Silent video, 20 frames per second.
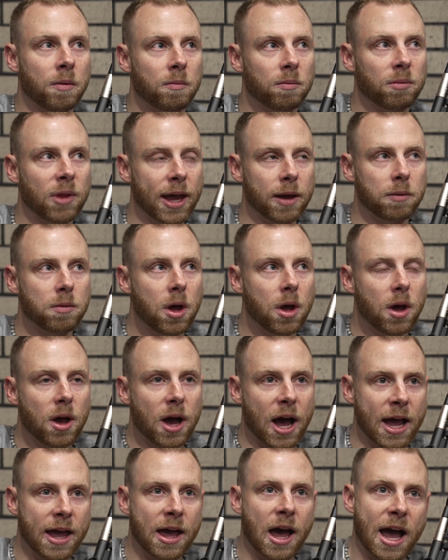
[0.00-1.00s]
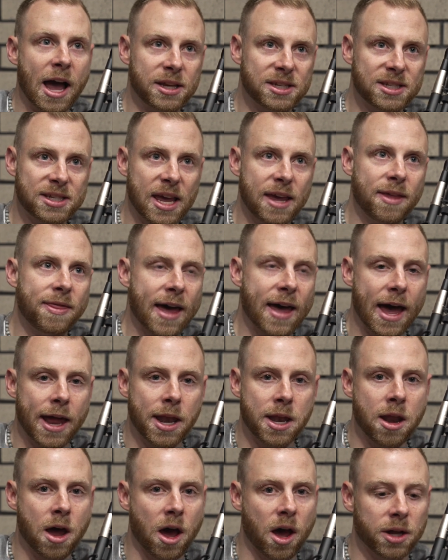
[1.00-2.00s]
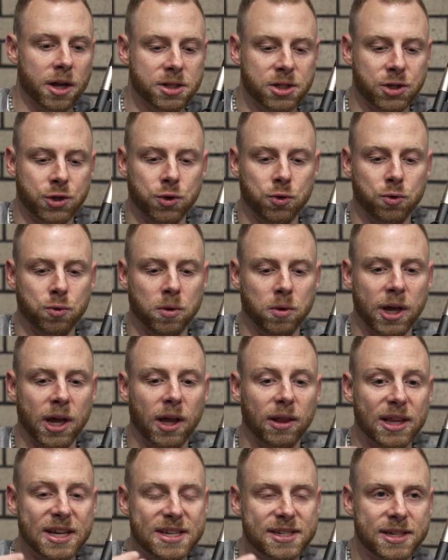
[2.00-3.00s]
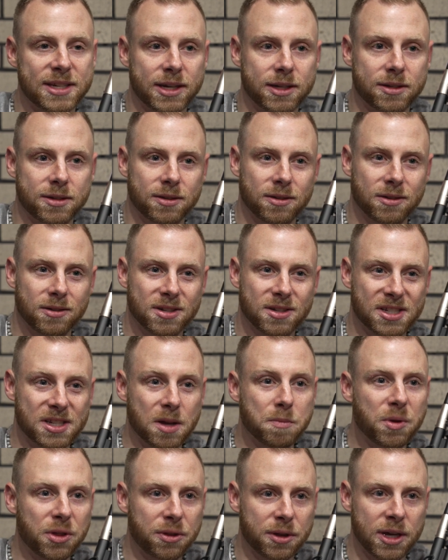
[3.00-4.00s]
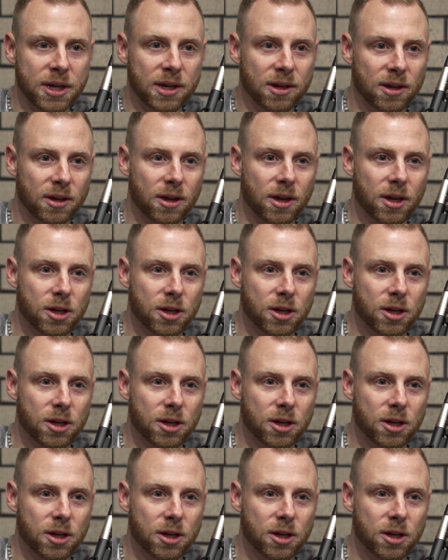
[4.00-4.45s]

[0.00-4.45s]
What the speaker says: like I say that not to elicit sympathy,